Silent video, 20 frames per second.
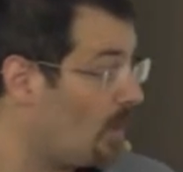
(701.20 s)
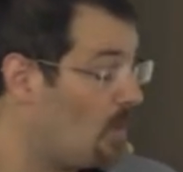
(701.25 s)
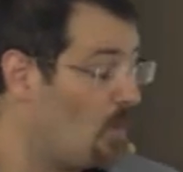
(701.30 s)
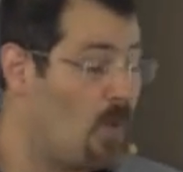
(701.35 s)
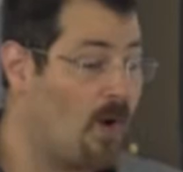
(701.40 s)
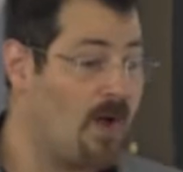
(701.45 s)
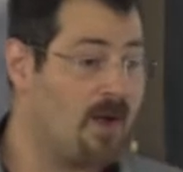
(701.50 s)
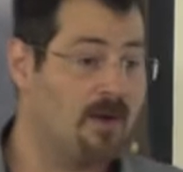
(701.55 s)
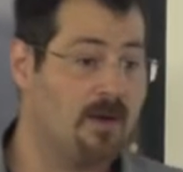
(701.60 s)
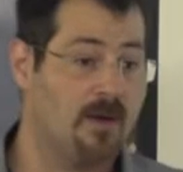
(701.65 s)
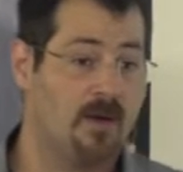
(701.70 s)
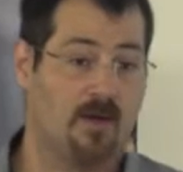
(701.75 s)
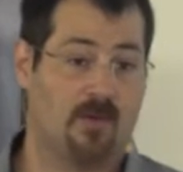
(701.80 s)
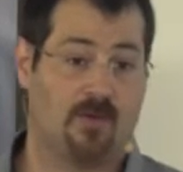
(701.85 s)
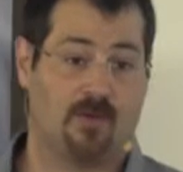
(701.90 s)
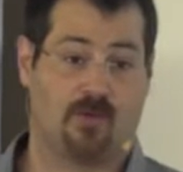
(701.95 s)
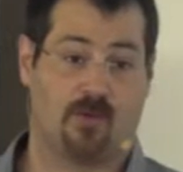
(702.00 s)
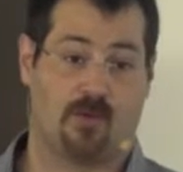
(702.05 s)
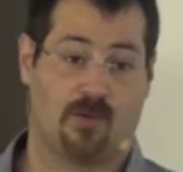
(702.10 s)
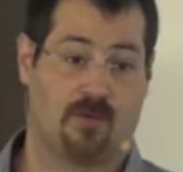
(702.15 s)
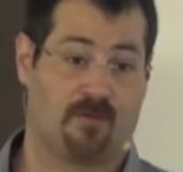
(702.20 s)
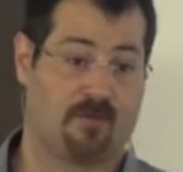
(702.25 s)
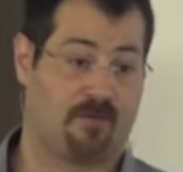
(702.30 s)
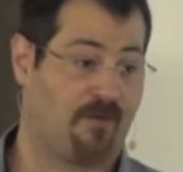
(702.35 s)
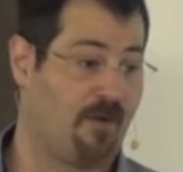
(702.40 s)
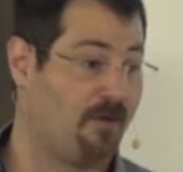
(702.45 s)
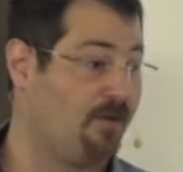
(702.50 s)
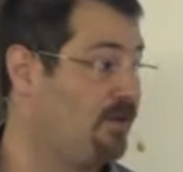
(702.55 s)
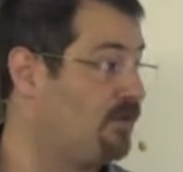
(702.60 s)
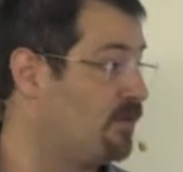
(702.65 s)
One sort of
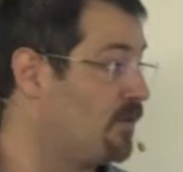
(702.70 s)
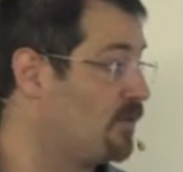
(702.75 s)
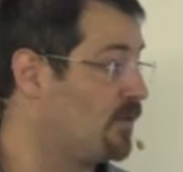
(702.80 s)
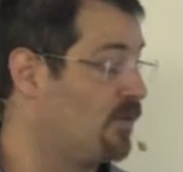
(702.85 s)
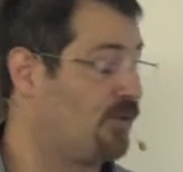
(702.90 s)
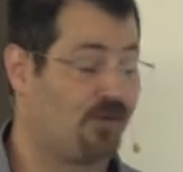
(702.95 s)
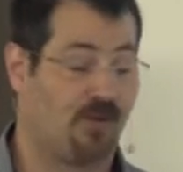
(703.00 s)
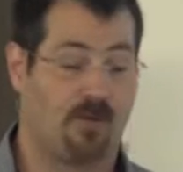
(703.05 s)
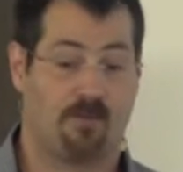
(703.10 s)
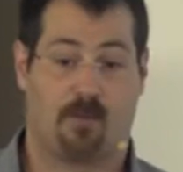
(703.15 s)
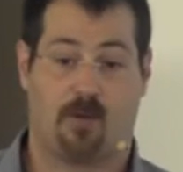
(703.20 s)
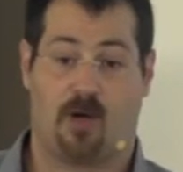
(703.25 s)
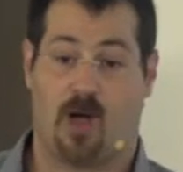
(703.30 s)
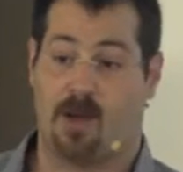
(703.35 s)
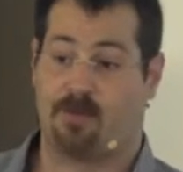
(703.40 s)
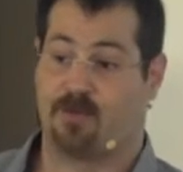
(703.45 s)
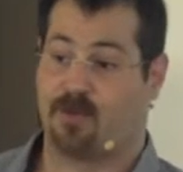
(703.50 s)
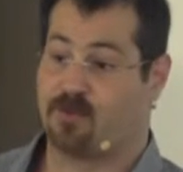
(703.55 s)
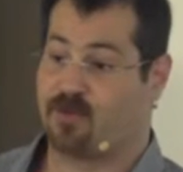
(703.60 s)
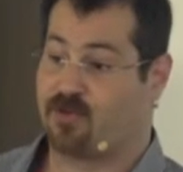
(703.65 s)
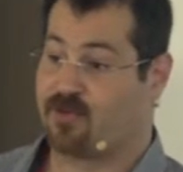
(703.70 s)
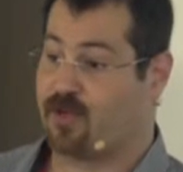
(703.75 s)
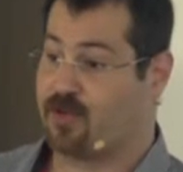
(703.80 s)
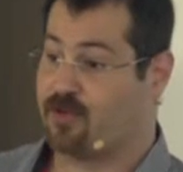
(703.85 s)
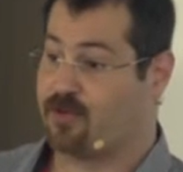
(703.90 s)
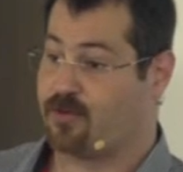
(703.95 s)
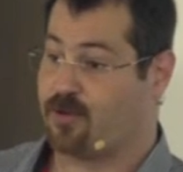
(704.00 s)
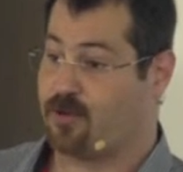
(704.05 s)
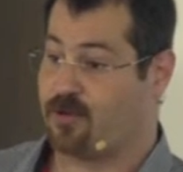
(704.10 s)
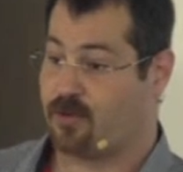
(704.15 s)
very, very simple
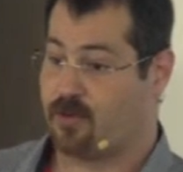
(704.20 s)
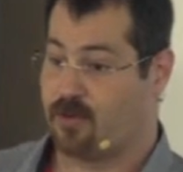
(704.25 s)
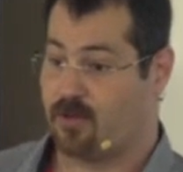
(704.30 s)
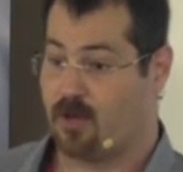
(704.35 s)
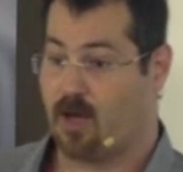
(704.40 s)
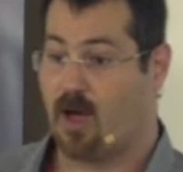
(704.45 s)
optimization